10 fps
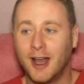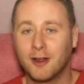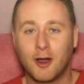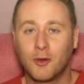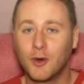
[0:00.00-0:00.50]

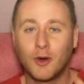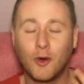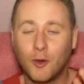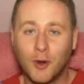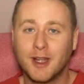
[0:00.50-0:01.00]
I
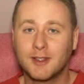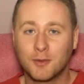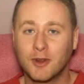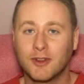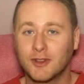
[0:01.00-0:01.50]

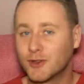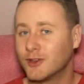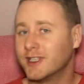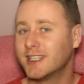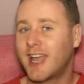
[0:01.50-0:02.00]
always want the
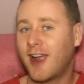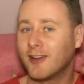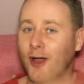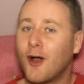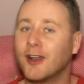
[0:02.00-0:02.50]
story to
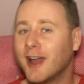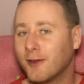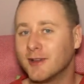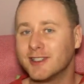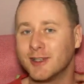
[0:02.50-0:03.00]
carry on.
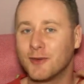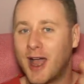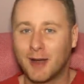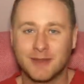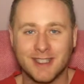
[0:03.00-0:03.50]
I want to know
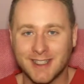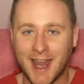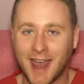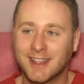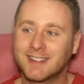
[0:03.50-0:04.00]
what happens
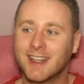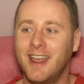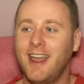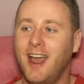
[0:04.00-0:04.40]
next.